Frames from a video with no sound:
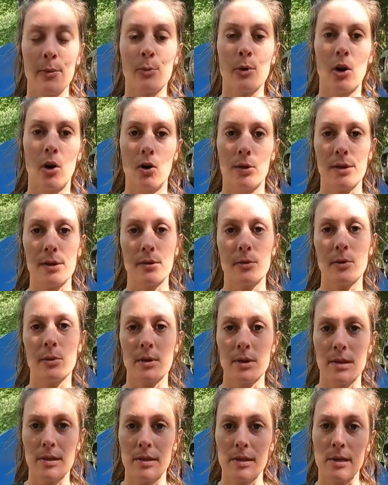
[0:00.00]
We're also
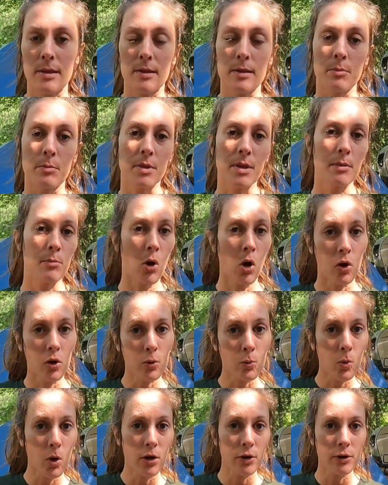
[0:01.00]
gonna see some
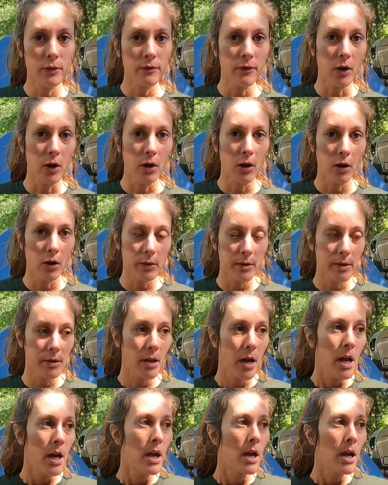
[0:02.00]
smaller waterfalls.